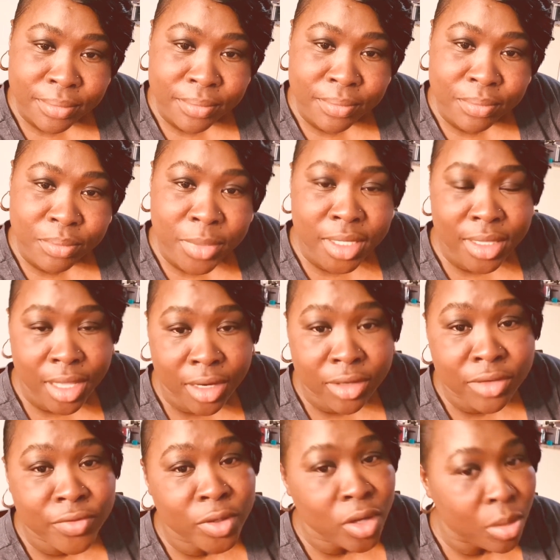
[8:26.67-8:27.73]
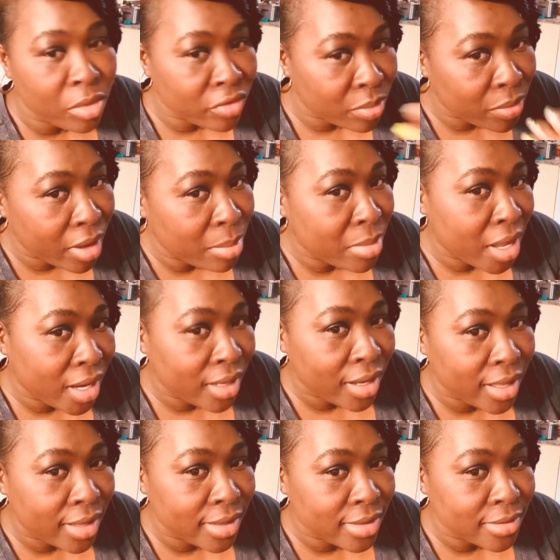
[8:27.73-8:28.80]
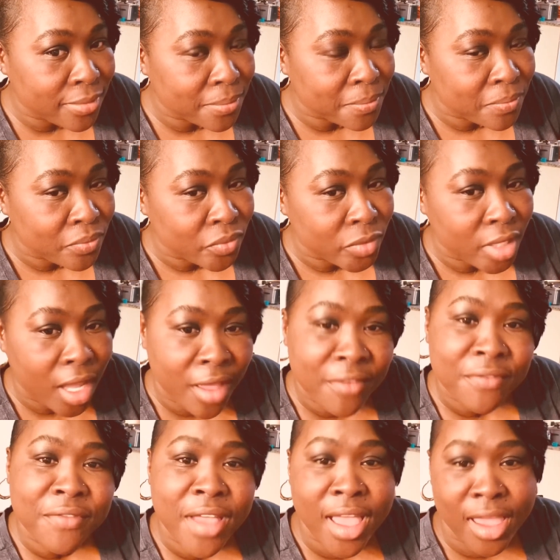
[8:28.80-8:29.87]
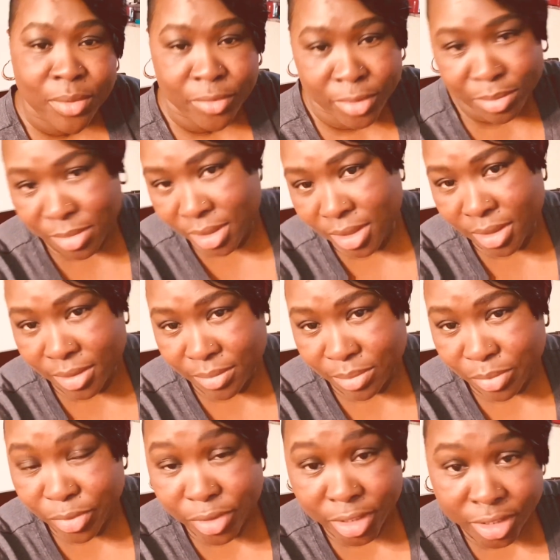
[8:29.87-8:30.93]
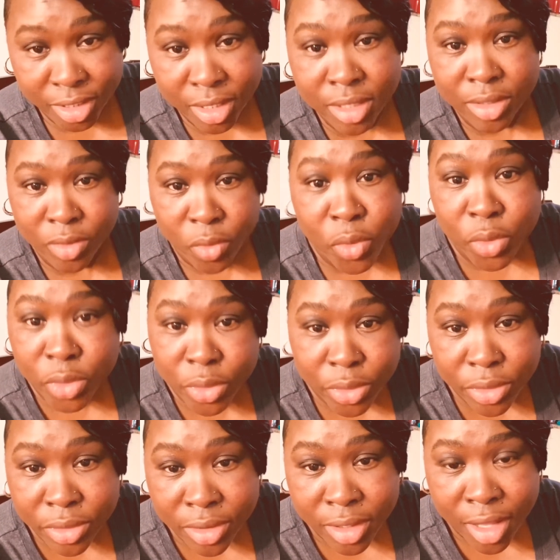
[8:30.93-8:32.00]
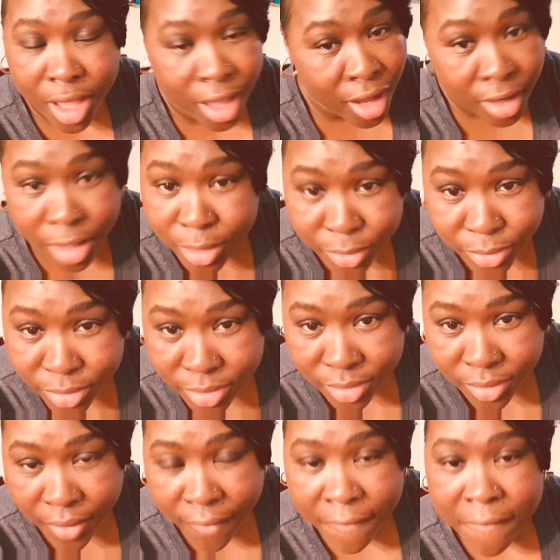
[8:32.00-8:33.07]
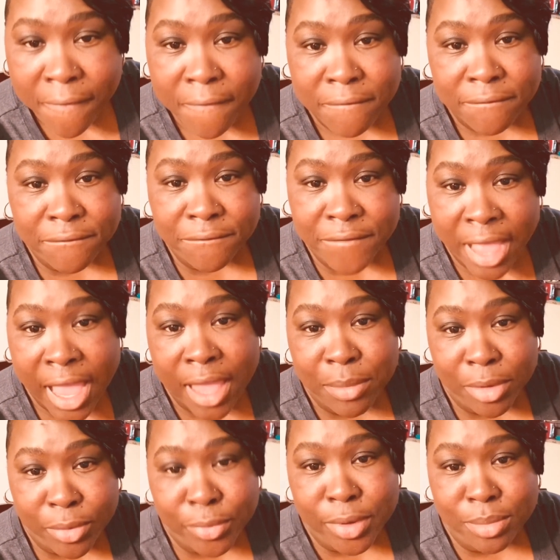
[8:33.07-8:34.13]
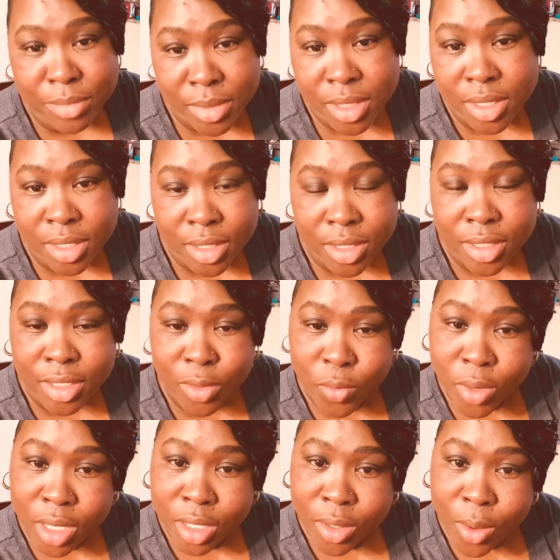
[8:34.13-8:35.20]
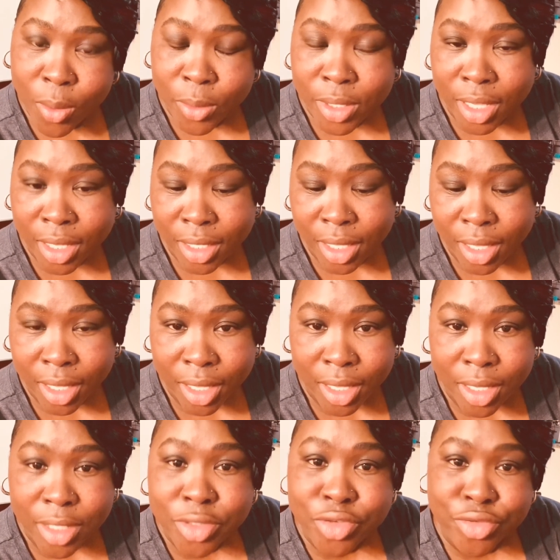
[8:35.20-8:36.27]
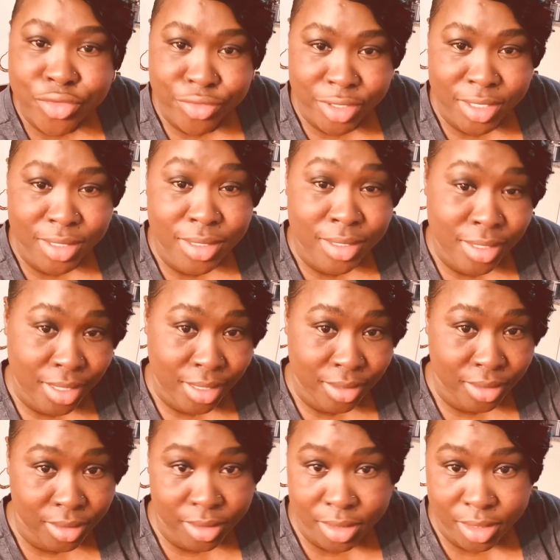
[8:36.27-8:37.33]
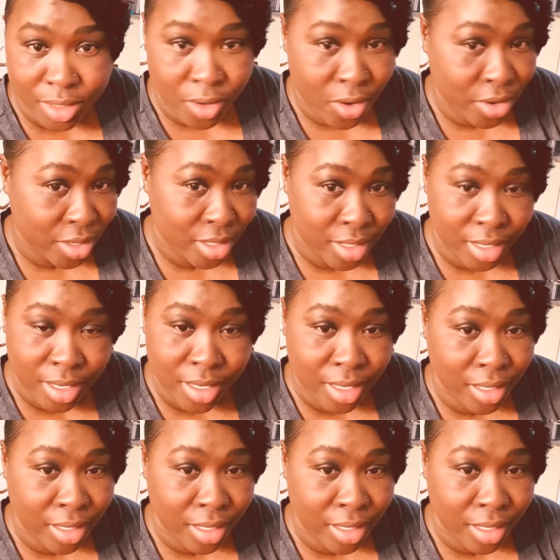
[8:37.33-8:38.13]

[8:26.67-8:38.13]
I'm thanking if you come up upon my line and vibe with me. Appreciate Uno, all of Uno, vibing with me. The one and only, aka Trena. Yes, Trena.